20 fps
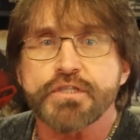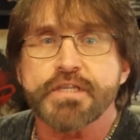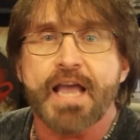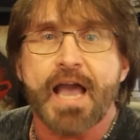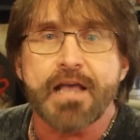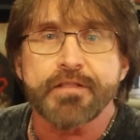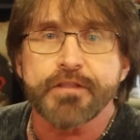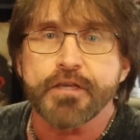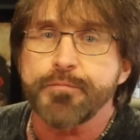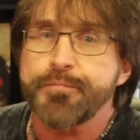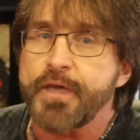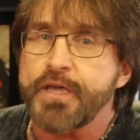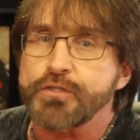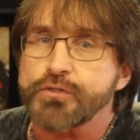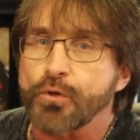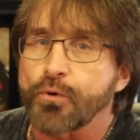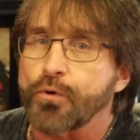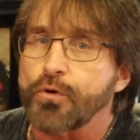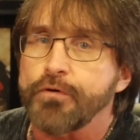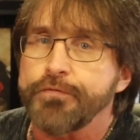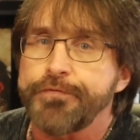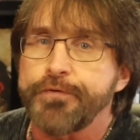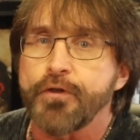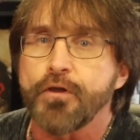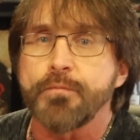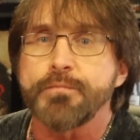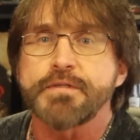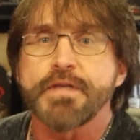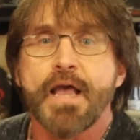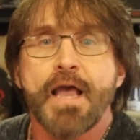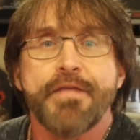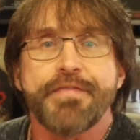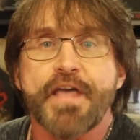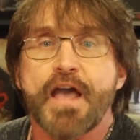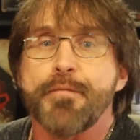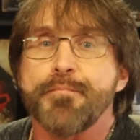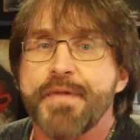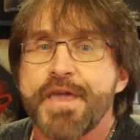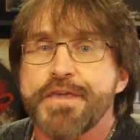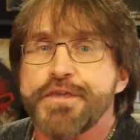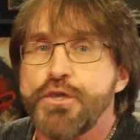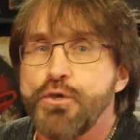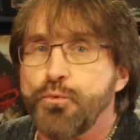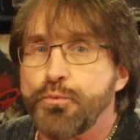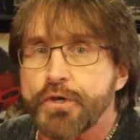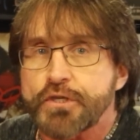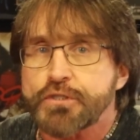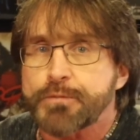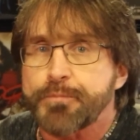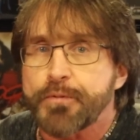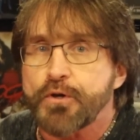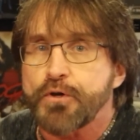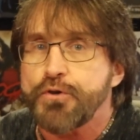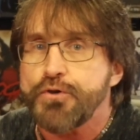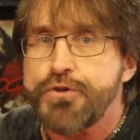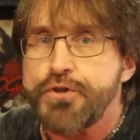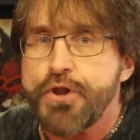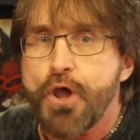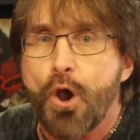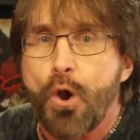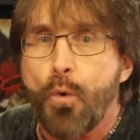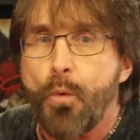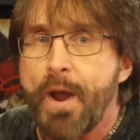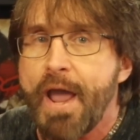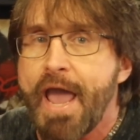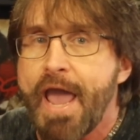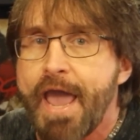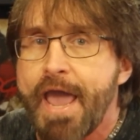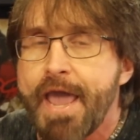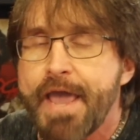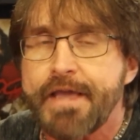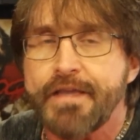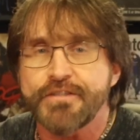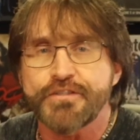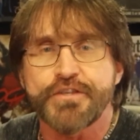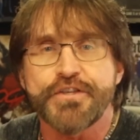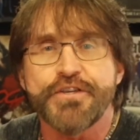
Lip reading: Catholic-based horror films that make you whisper, "No way," to